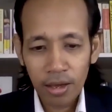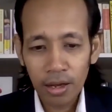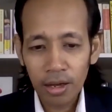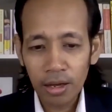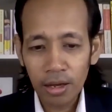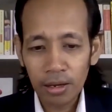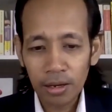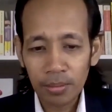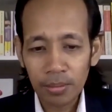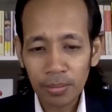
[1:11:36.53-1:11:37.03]

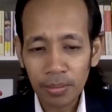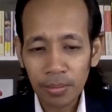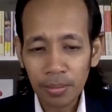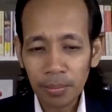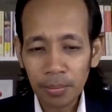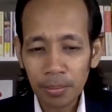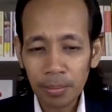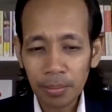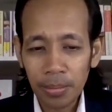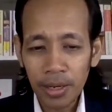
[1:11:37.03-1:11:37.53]
Uh,
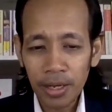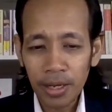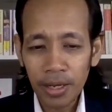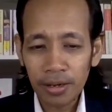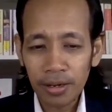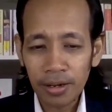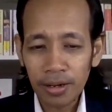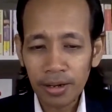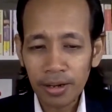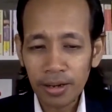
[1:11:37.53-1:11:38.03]

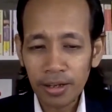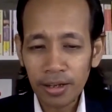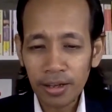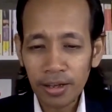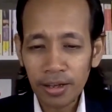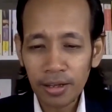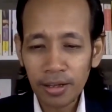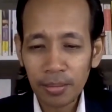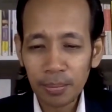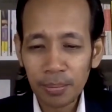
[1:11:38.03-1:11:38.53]
but
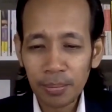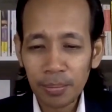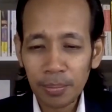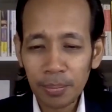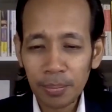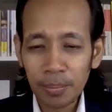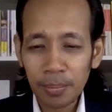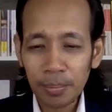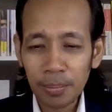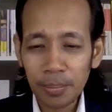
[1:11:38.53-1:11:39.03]

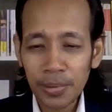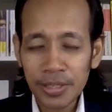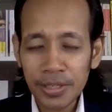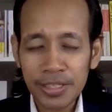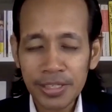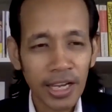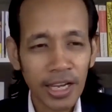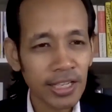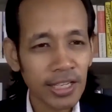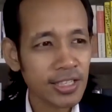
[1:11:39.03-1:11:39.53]

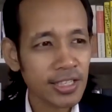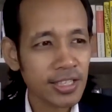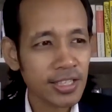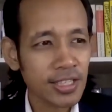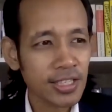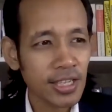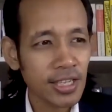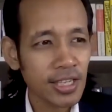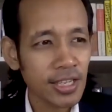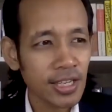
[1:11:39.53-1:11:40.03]
besides
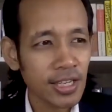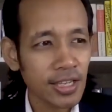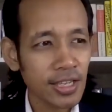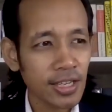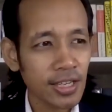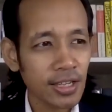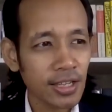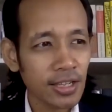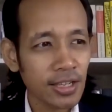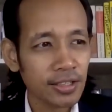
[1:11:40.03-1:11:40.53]

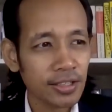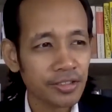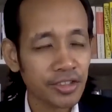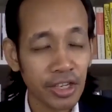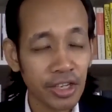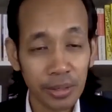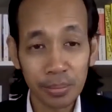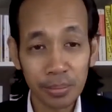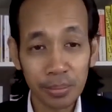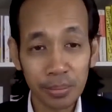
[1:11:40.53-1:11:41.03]
the
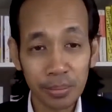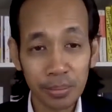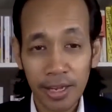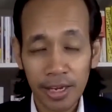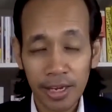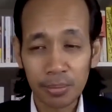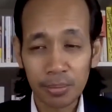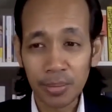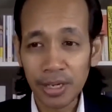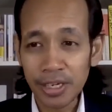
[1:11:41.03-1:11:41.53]
treatment
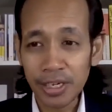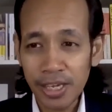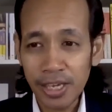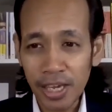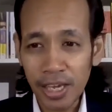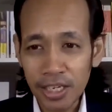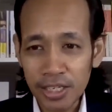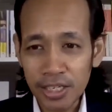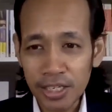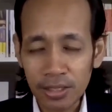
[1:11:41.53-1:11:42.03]
and the
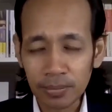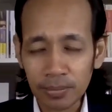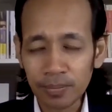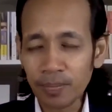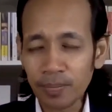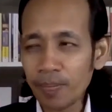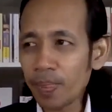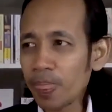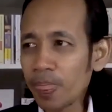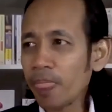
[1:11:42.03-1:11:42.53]
medication,
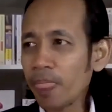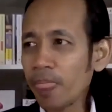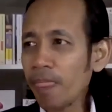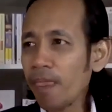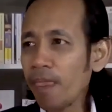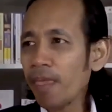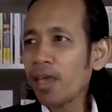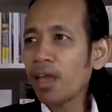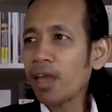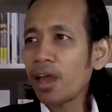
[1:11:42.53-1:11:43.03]

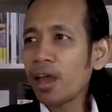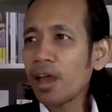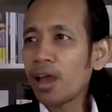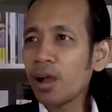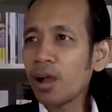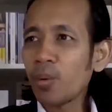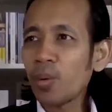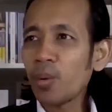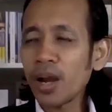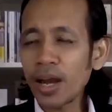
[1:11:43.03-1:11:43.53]

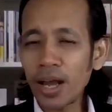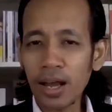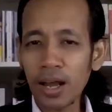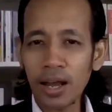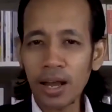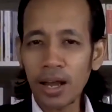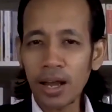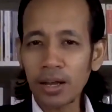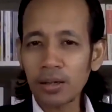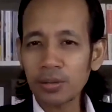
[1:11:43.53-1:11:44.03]

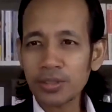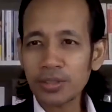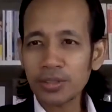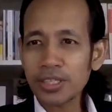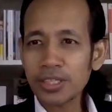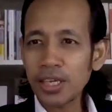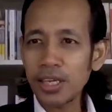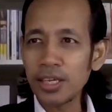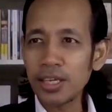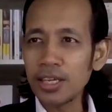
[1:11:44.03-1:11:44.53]
what I would
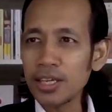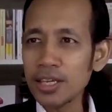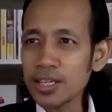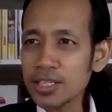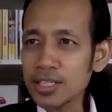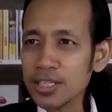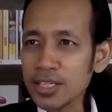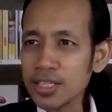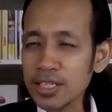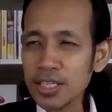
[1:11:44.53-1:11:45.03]
say
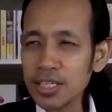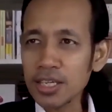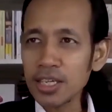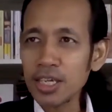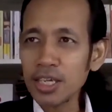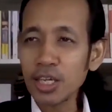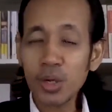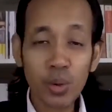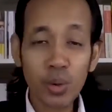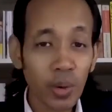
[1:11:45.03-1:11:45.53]
is
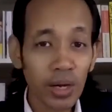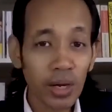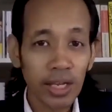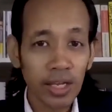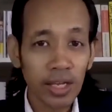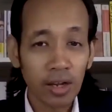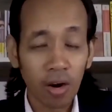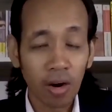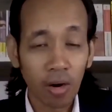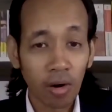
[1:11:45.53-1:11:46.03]

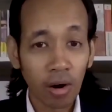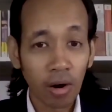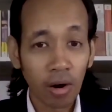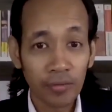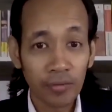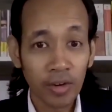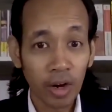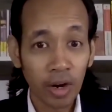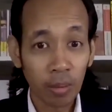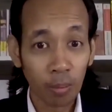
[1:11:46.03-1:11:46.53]
equally or
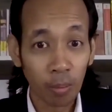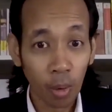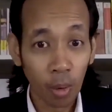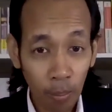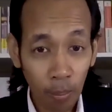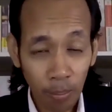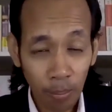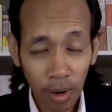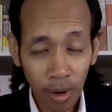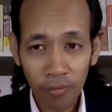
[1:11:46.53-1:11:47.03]
if not
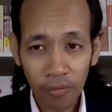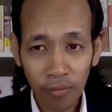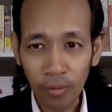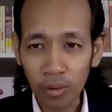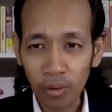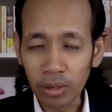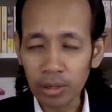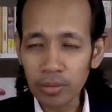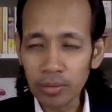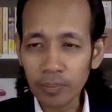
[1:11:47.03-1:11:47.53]
more
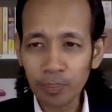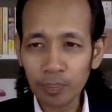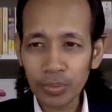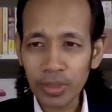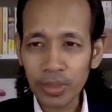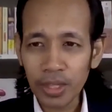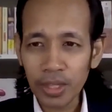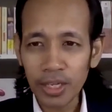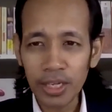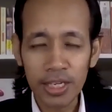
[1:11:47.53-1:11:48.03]
powerful
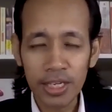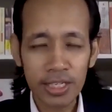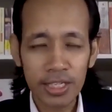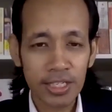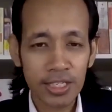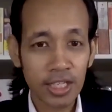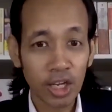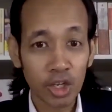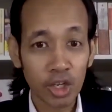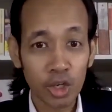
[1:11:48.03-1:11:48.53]

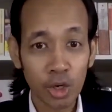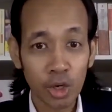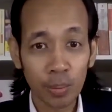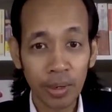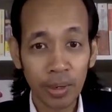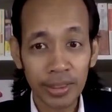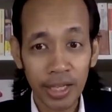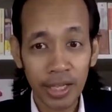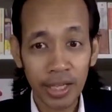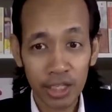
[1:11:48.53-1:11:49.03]
is the
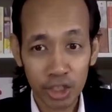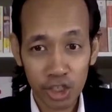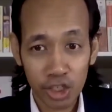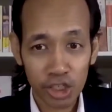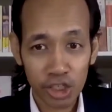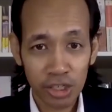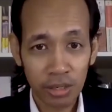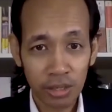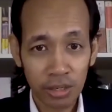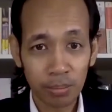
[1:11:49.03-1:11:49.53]
human
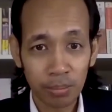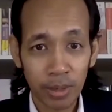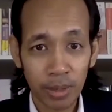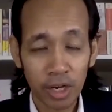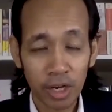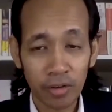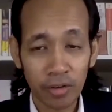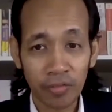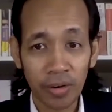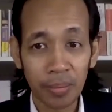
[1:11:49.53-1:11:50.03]
touch
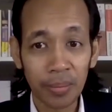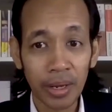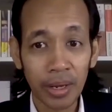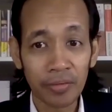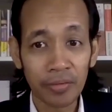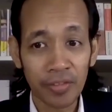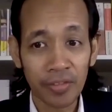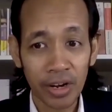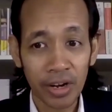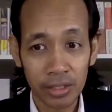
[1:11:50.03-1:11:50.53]
by your family
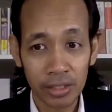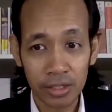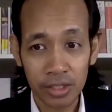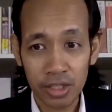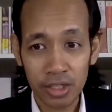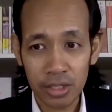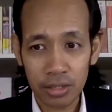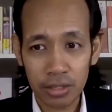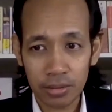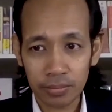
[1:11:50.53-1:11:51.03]
and
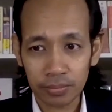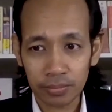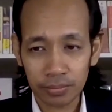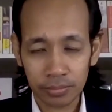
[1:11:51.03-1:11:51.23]
friends.